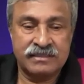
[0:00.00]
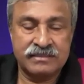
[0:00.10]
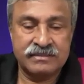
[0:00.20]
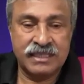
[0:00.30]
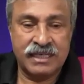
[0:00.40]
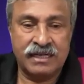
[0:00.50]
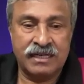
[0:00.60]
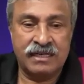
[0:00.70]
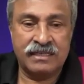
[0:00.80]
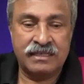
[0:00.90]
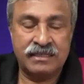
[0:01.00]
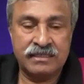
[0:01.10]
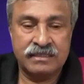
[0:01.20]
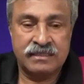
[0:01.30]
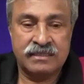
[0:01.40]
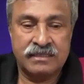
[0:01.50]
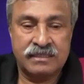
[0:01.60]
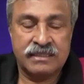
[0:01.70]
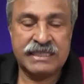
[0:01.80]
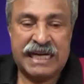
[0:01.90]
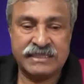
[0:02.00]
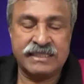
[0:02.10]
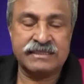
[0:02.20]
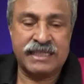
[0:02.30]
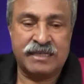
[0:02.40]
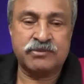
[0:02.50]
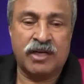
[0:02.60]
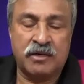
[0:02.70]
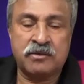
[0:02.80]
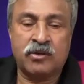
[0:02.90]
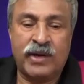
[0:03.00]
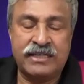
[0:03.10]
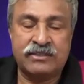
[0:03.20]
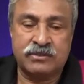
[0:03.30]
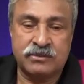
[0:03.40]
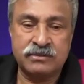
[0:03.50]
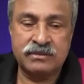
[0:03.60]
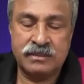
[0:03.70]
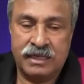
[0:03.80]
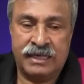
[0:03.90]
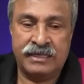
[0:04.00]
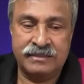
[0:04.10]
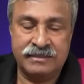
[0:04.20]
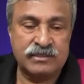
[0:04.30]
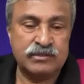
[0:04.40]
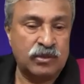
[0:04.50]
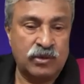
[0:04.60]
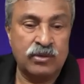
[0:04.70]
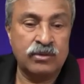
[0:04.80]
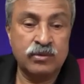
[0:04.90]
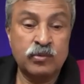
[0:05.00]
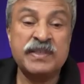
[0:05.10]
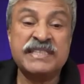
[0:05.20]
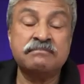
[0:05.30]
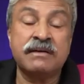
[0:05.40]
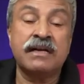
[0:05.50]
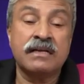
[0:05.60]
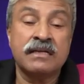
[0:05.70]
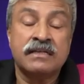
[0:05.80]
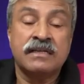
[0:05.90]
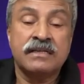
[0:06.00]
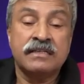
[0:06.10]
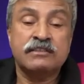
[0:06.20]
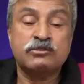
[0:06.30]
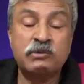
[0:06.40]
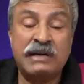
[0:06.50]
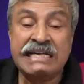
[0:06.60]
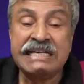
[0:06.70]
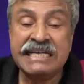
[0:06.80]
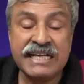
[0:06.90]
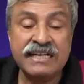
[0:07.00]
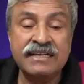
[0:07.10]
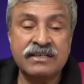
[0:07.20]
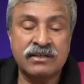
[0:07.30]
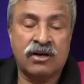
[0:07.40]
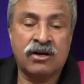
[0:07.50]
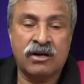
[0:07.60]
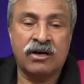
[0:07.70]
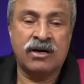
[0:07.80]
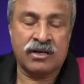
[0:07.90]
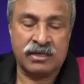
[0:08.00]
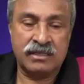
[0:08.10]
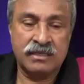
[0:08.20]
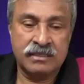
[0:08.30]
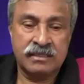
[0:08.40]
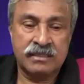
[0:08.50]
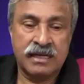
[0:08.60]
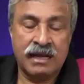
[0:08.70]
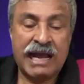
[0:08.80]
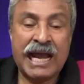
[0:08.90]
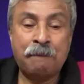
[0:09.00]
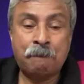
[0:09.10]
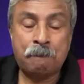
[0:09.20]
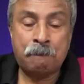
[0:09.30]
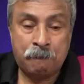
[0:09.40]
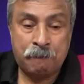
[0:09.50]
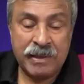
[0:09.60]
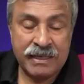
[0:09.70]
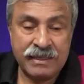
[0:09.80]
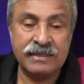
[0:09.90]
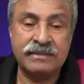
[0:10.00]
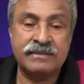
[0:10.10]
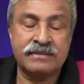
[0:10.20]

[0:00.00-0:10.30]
the gases get absorbed quite soon and there is no visible swelling or apparent